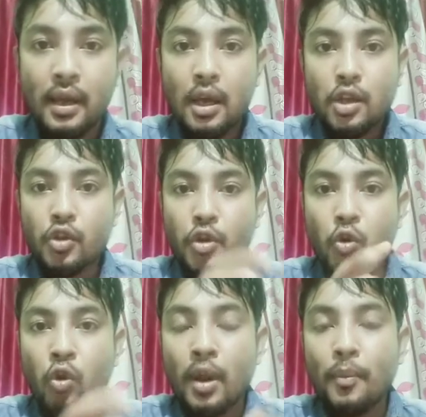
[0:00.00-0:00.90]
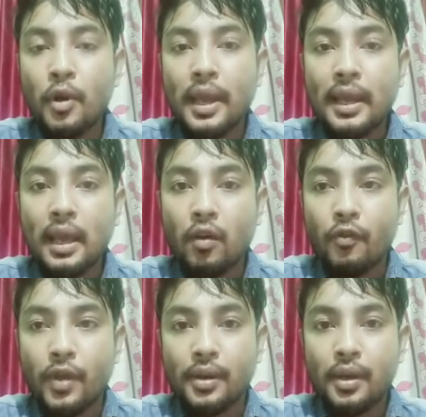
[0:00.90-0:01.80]
So you don't have to take care of
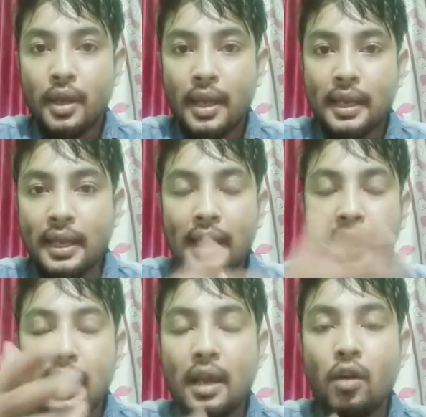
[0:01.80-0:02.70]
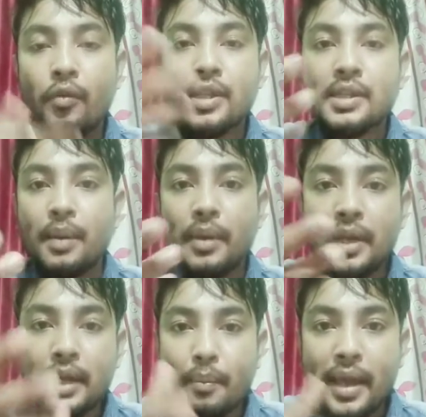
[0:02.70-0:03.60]
it, it can take care of itself, it
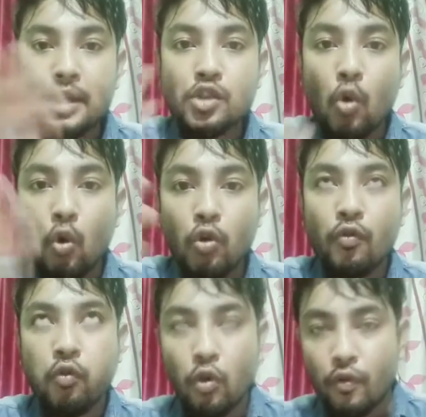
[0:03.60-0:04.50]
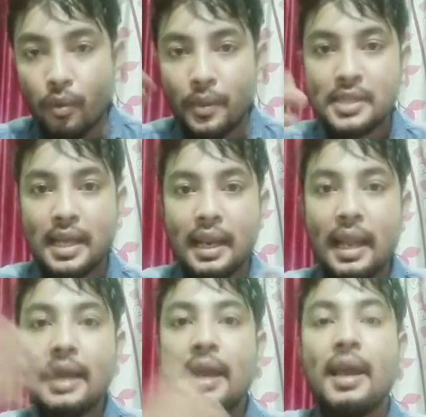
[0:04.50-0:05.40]
can make its own food from the
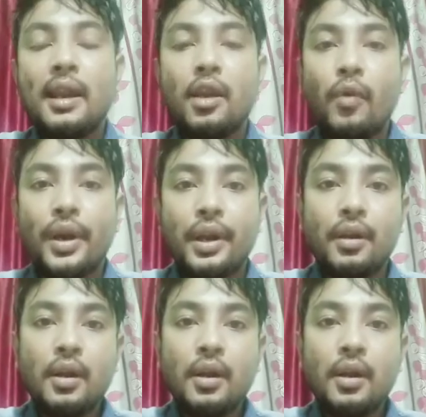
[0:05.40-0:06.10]
sunlight, air, and water.